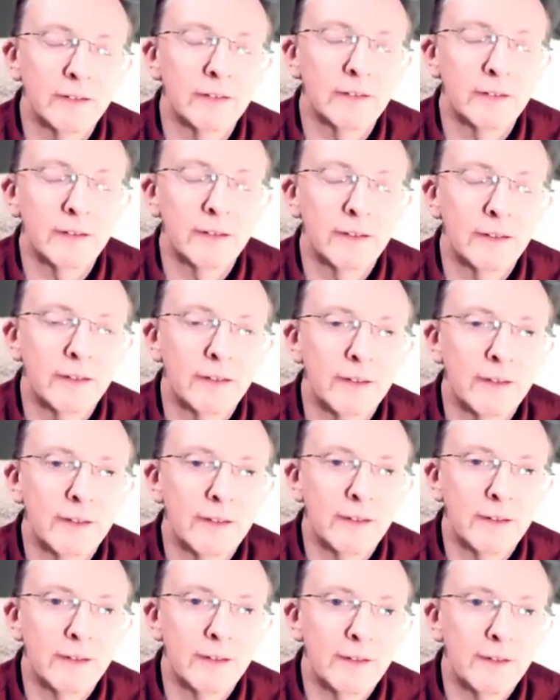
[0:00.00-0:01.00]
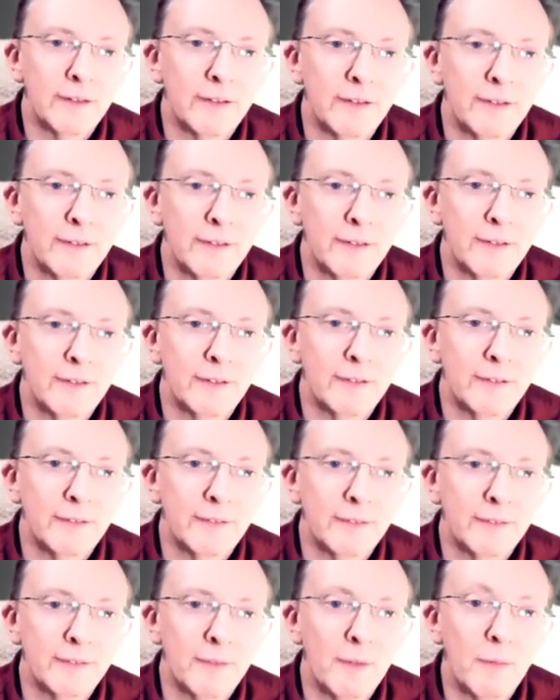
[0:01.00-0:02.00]
But the way they are
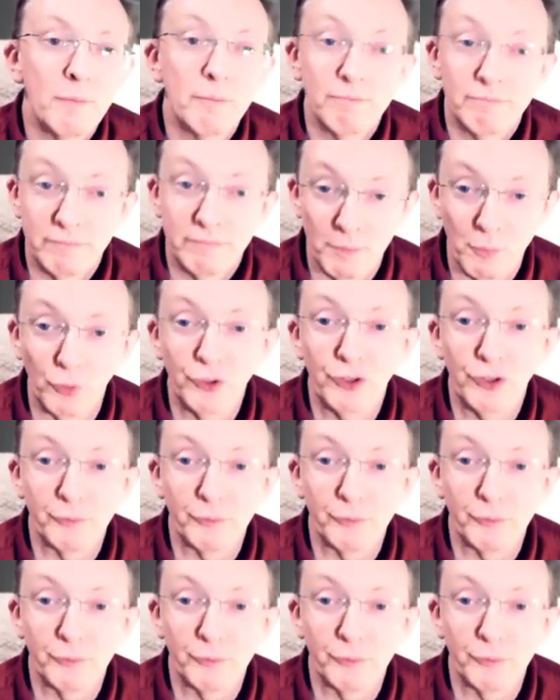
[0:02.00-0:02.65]
gaining